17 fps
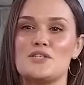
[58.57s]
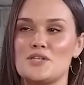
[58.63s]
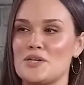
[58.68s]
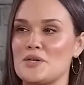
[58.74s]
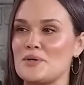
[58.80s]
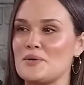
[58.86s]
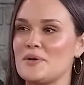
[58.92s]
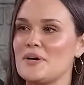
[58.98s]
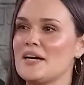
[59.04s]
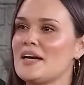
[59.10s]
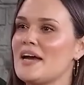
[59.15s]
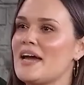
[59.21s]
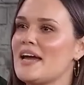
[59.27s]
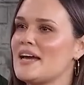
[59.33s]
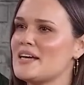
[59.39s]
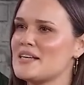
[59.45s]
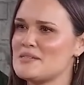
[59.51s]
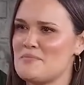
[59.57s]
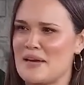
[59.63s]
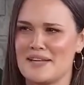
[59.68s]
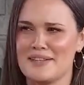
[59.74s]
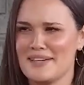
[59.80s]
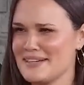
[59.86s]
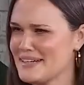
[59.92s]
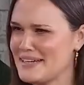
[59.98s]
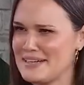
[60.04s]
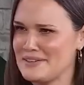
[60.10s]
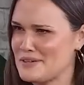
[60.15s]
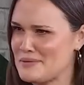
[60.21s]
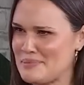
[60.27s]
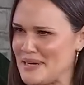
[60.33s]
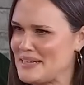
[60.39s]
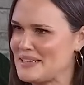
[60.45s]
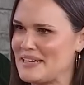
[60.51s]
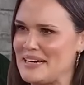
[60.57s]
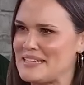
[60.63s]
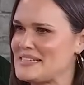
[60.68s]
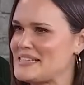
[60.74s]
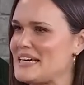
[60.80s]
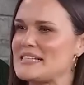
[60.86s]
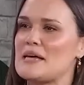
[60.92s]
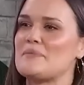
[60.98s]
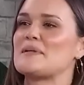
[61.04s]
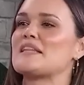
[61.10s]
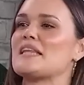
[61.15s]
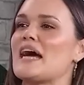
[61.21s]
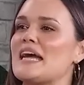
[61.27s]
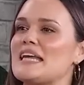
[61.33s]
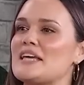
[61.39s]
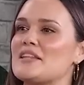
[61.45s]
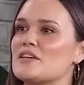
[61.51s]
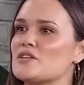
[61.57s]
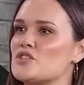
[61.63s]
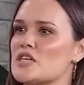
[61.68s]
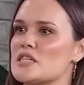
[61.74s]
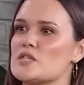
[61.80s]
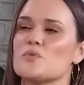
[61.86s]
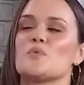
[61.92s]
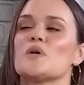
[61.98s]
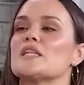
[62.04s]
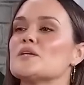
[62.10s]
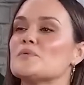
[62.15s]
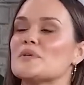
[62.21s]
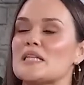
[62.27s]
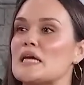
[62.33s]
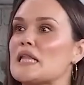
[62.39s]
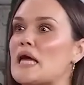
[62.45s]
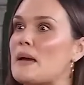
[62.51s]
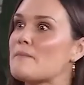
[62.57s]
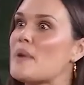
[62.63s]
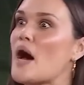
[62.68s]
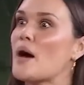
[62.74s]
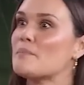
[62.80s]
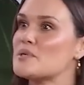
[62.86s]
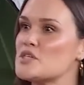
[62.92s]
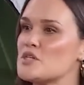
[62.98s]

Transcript: two is make like a killer playlist, like something that either just really, really like pumps